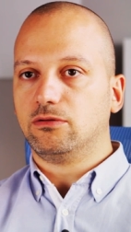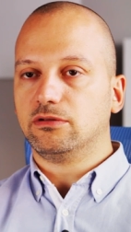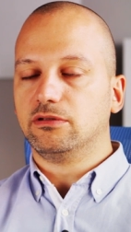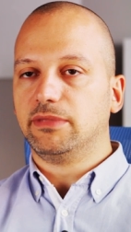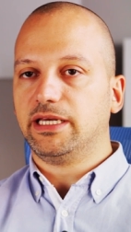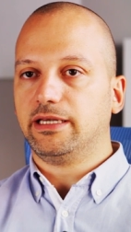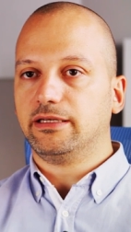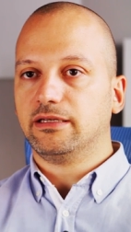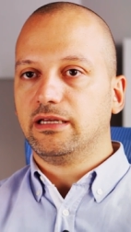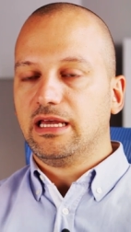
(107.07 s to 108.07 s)
all the
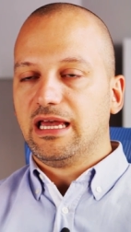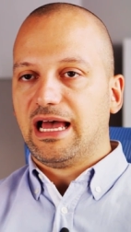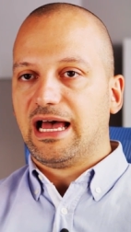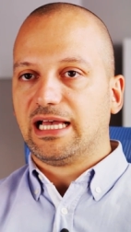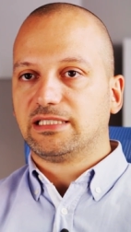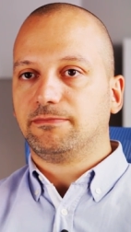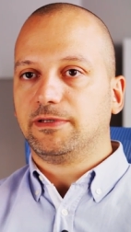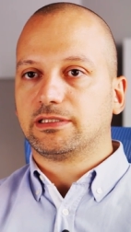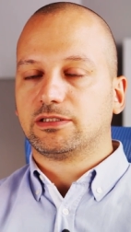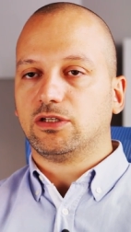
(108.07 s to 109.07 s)
main
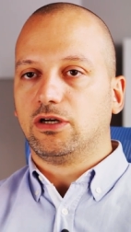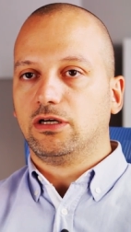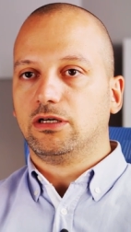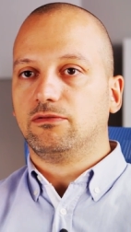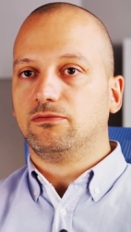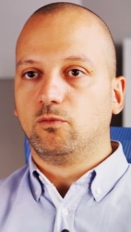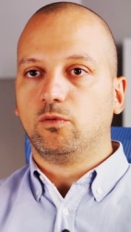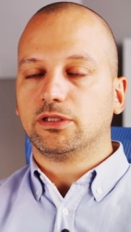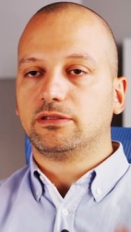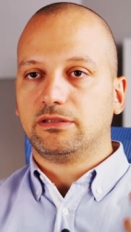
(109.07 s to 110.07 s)
aspects of
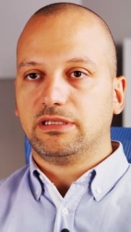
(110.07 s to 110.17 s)
what